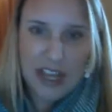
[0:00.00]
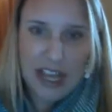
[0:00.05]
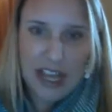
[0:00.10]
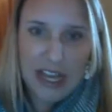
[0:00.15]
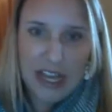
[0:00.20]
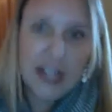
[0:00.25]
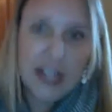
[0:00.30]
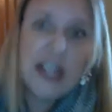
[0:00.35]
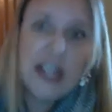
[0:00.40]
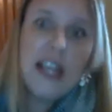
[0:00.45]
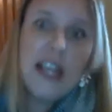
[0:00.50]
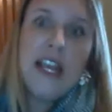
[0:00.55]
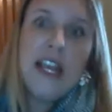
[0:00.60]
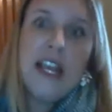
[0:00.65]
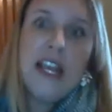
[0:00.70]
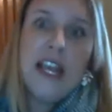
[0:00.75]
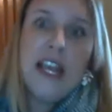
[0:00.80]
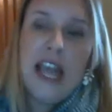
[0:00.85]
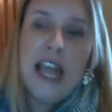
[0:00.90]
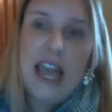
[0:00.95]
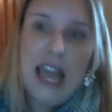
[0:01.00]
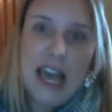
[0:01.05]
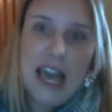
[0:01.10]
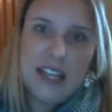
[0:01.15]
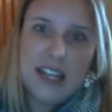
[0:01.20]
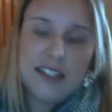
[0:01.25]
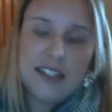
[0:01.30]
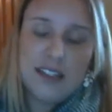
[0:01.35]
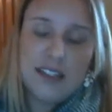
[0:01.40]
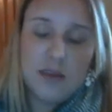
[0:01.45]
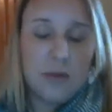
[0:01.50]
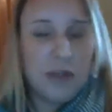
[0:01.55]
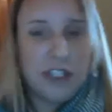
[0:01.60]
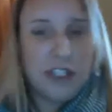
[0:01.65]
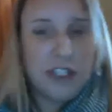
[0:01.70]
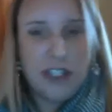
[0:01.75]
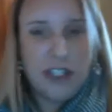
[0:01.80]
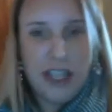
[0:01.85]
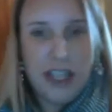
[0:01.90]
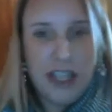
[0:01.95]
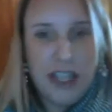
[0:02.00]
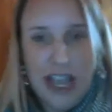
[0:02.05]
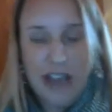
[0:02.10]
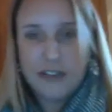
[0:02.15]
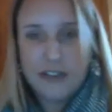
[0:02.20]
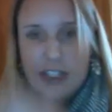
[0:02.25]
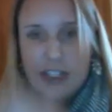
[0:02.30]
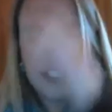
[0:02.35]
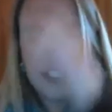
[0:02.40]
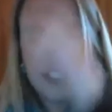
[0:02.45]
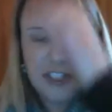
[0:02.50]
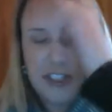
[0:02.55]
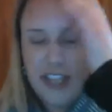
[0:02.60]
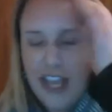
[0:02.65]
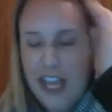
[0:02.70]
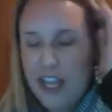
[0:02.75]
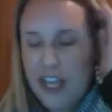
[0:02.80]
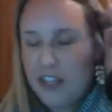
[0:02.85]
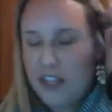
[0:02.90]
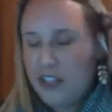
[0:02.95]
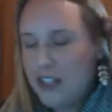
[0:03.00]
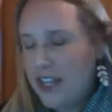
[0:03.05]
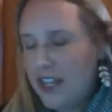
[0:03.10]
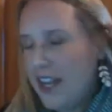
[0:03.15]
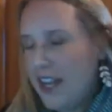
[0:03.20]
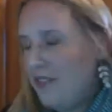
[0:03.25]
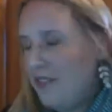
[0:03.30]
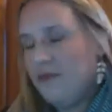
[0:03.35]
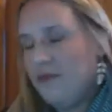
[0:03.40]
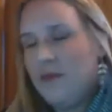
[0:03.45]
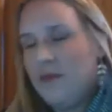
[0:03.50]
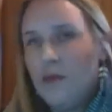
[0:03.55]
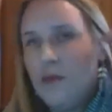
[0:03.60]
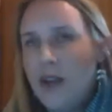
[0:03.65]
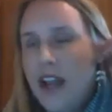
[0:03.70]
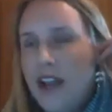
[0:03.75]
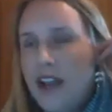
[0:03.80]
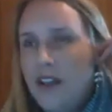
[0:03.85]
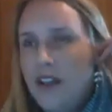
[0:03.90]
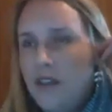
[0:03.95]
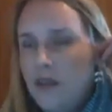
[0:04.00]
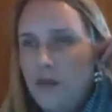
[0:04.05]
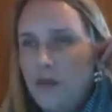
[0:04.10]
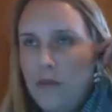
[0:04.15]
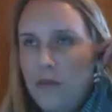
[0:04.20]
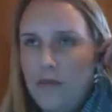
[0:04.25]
And which the average age that I read